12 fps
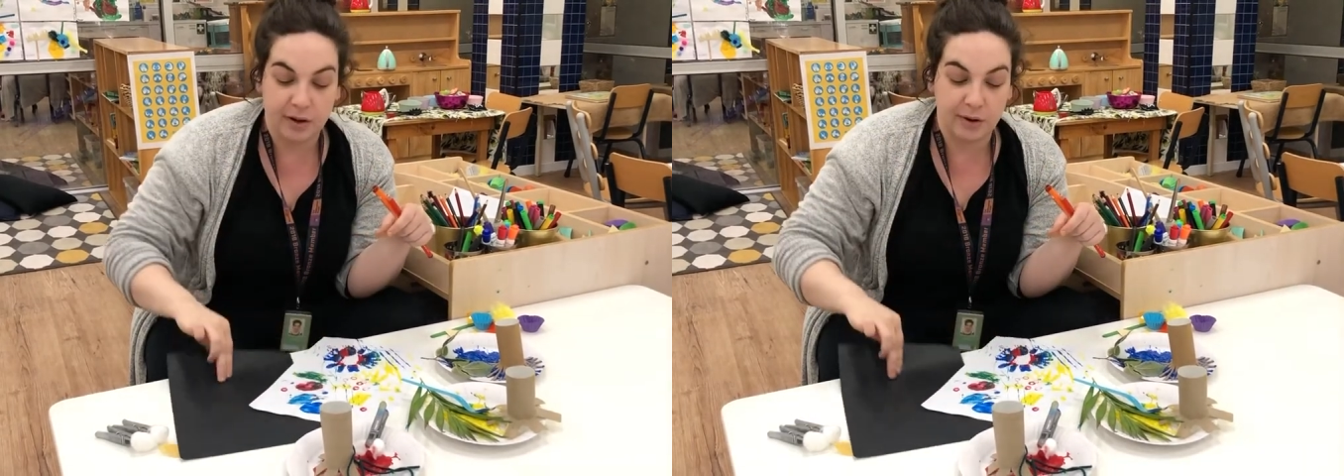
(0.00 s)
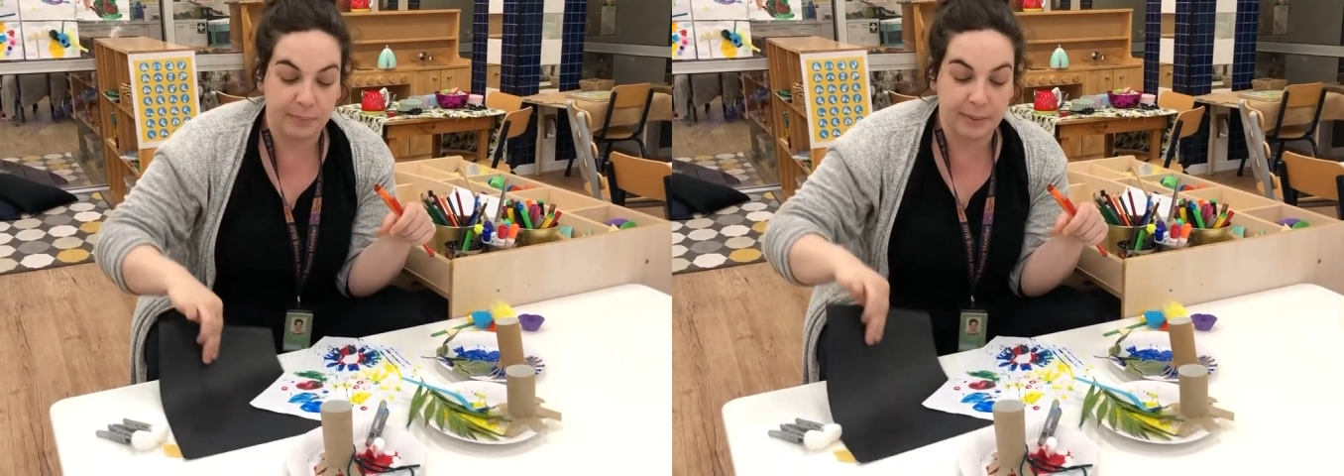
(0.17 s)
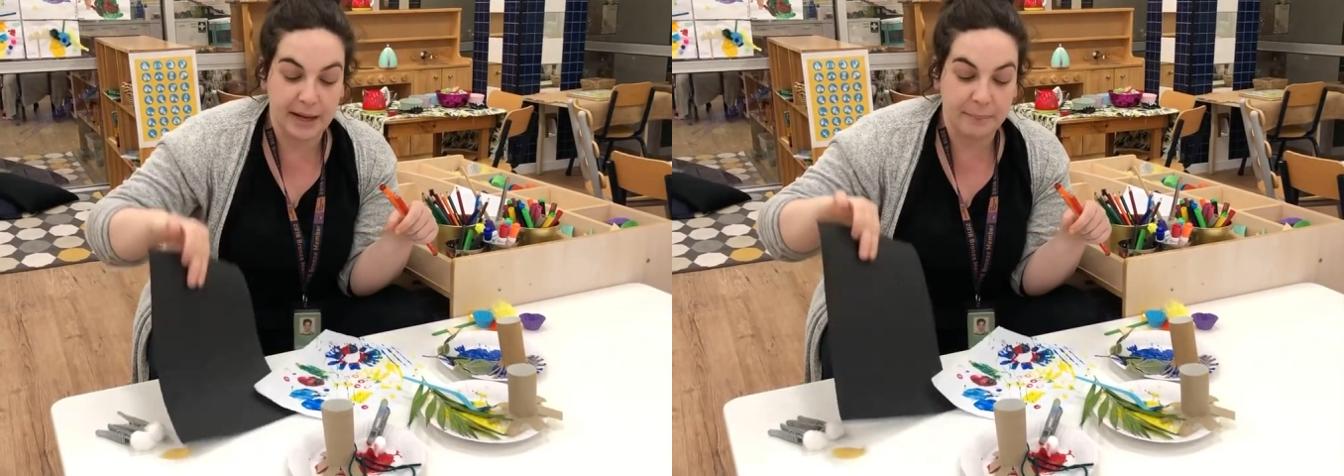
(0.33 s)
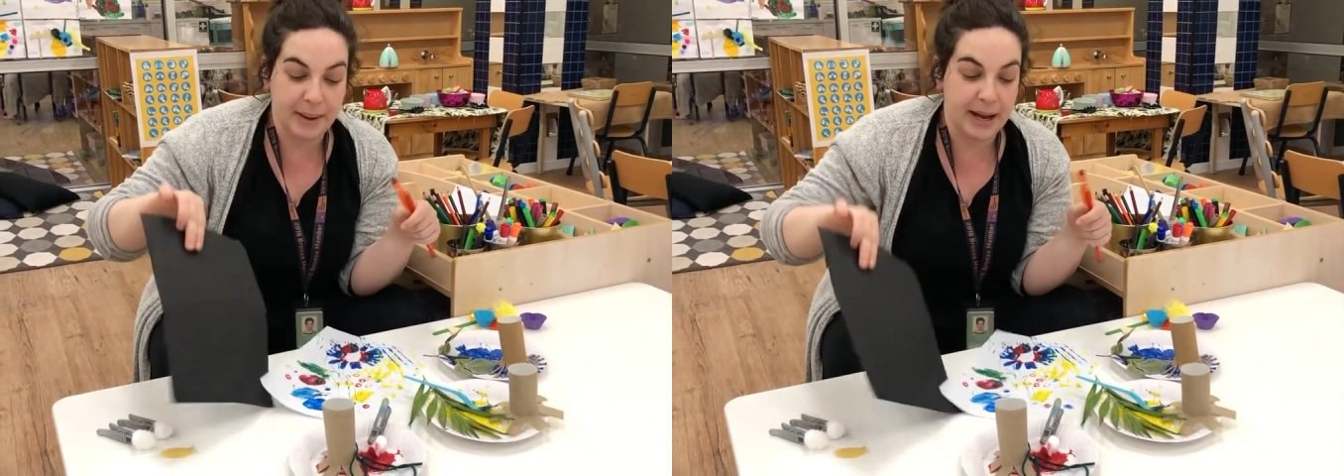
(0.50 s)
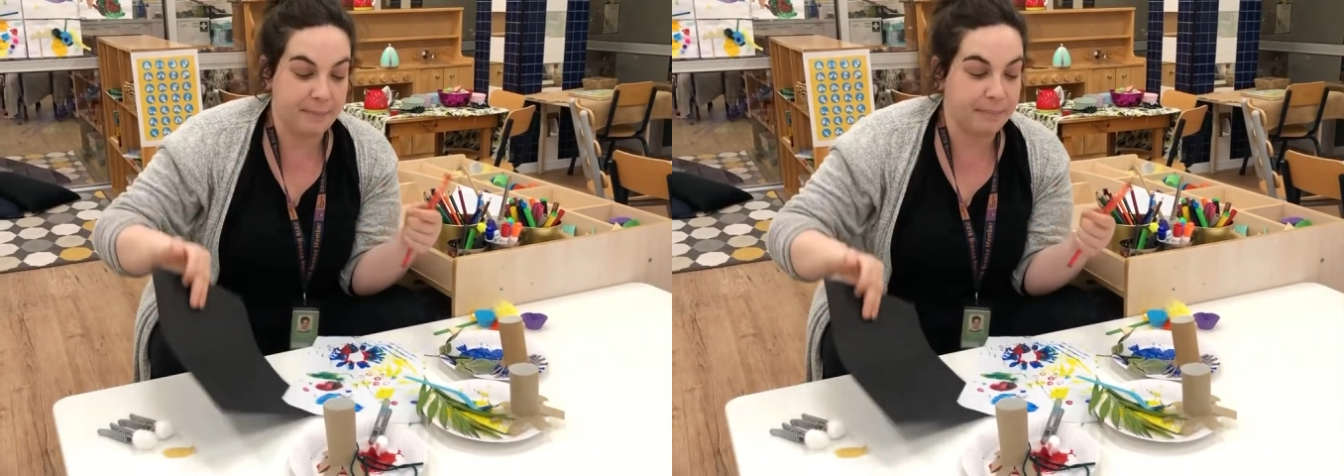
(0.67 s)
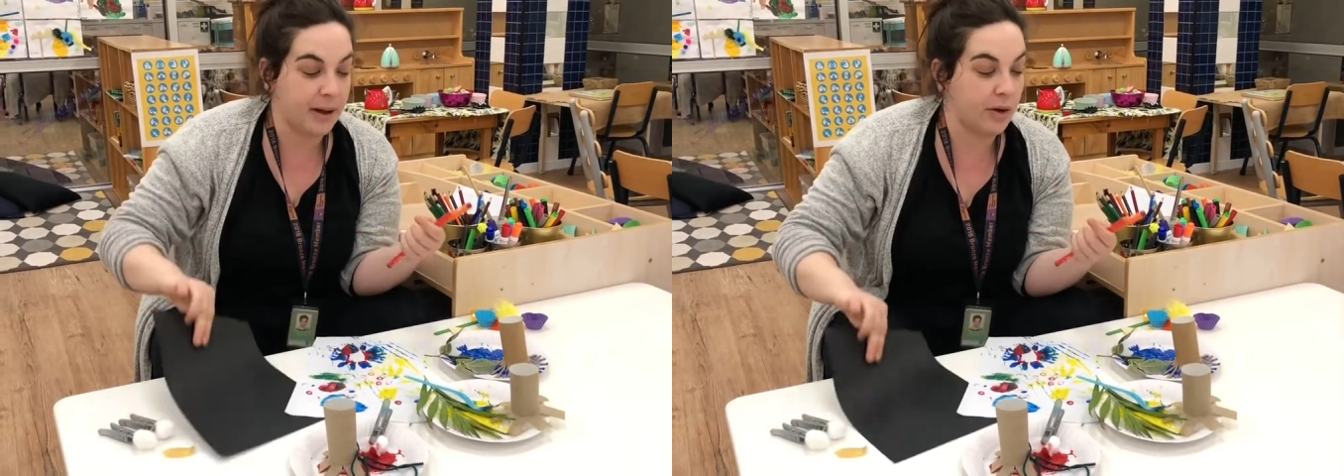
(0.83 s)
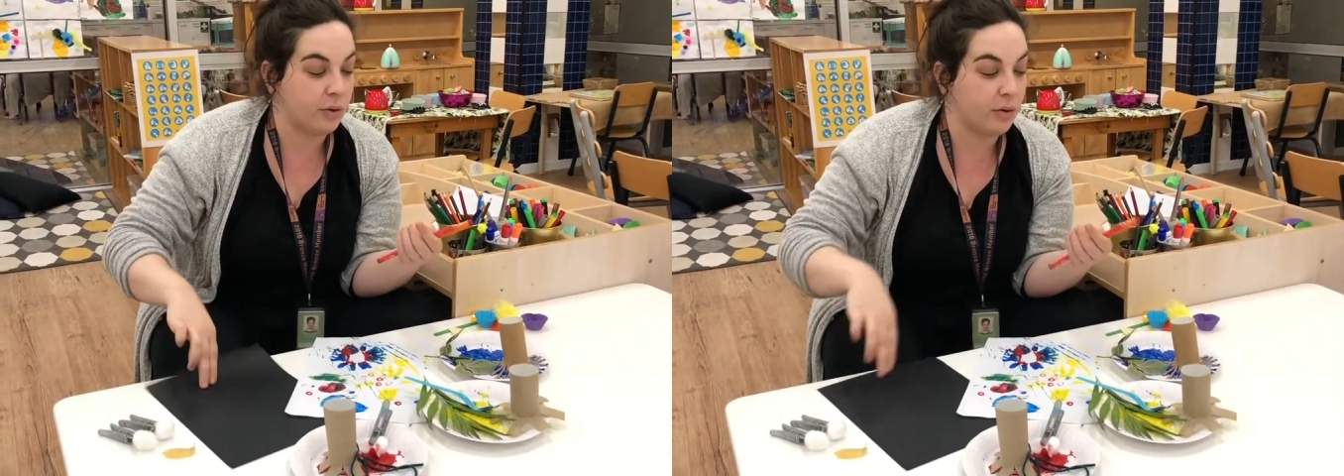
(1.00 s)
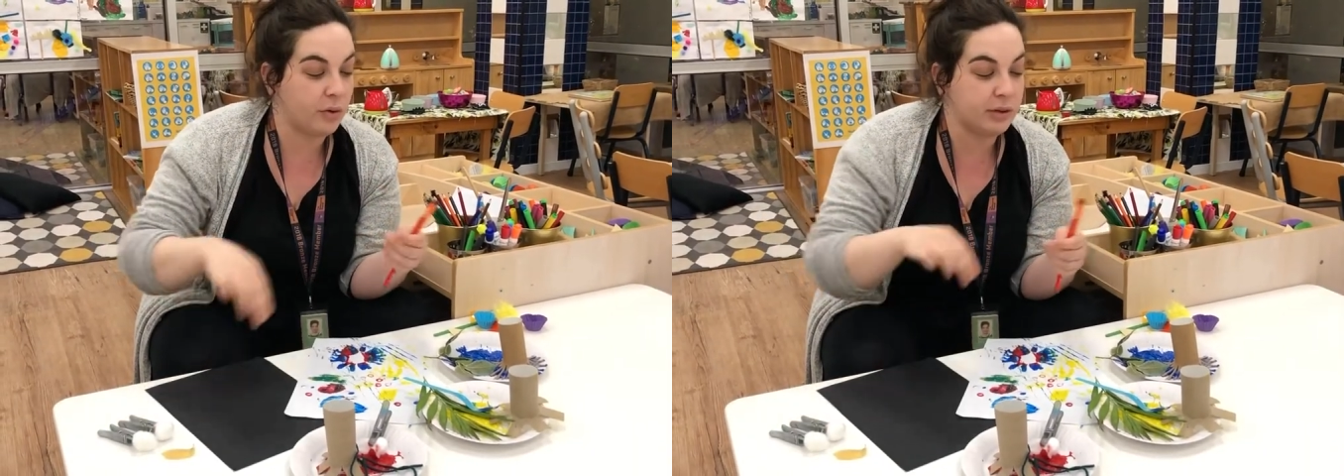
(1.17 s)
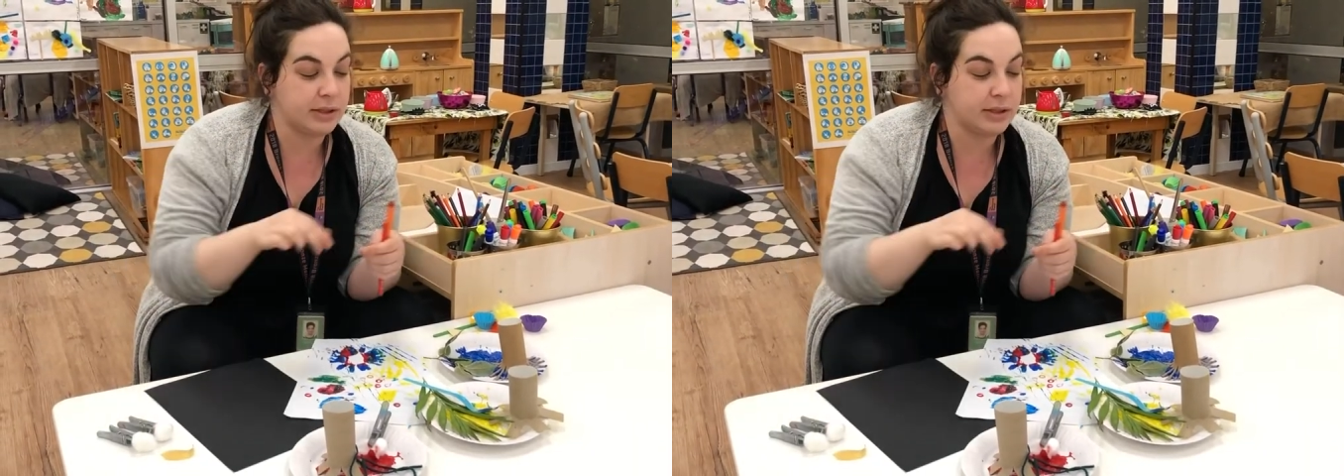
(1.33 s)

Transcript: on black paper, or all